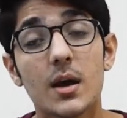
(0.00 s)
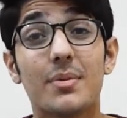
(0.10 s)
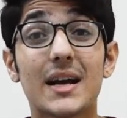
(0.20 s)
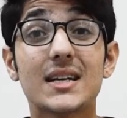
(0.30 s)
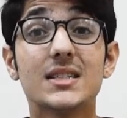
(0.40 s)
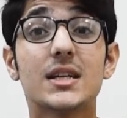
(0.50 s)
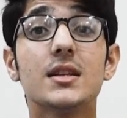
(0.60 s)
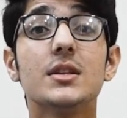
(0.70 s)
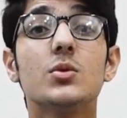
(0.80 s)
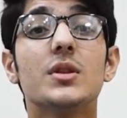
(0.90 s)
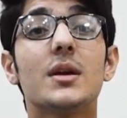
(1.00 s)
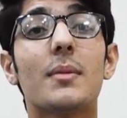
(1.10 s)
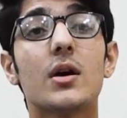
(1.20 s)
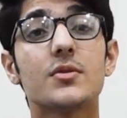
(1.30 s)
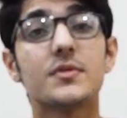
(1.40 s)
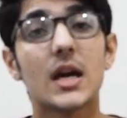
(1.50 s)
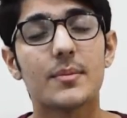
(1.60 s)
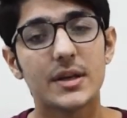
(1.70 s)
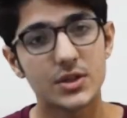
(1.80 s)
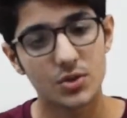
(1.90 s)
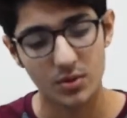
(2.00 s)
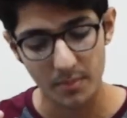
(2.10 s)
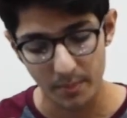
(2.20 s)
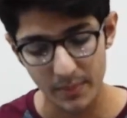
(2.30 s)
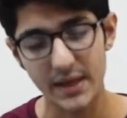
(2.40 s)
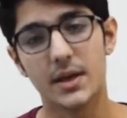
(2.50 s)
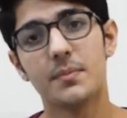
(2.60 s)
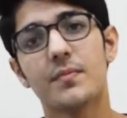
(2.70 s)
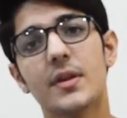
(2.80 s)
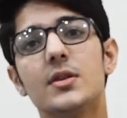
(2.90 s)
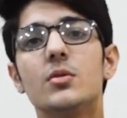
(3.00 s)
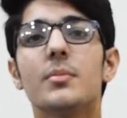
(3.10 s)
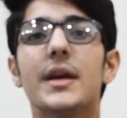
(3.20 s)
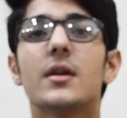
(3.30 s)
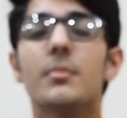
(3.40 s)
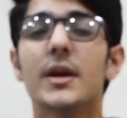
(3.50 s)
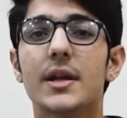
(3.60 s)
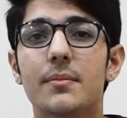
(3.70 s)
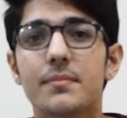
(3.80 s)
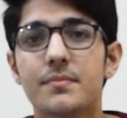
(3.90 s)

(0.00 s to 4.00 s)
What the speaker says: but I can tell you the amount of time it took me to make money.